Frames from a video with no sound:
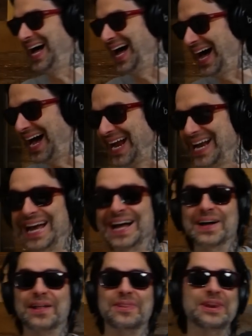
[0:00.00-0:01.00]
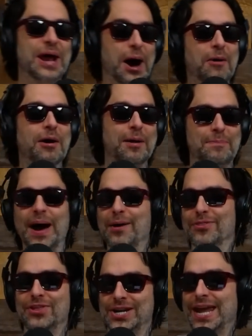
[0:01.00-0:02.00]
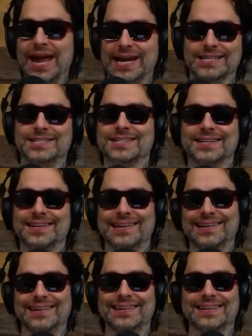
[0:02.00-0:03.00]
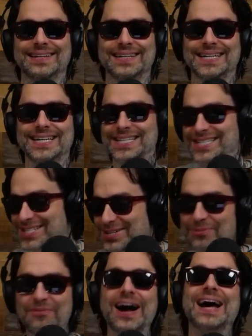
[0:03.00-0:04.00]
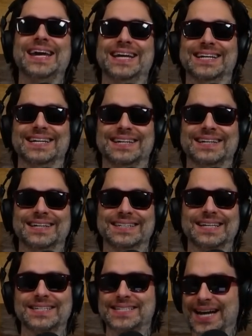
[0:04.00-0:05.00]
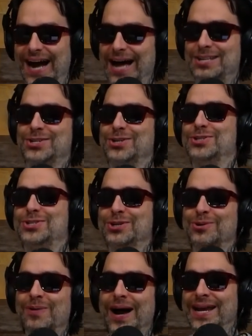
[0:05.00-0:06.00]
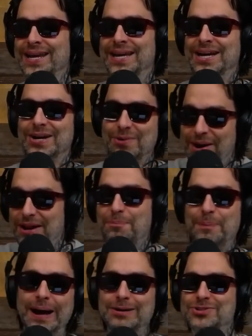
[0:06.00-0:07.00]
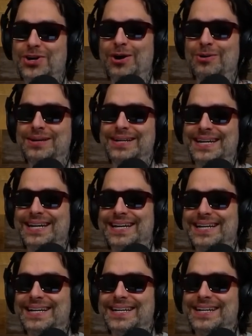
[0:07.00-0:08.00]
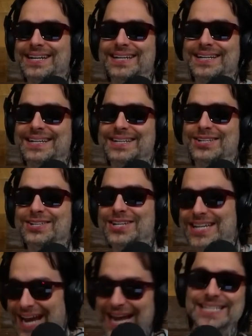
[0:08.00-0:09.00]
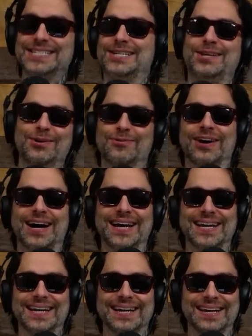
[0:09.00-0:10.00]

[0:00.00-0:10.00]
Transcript: I know about the case. That's too white. They say Oscar's too white. Gwyneth Paltrow, case too white.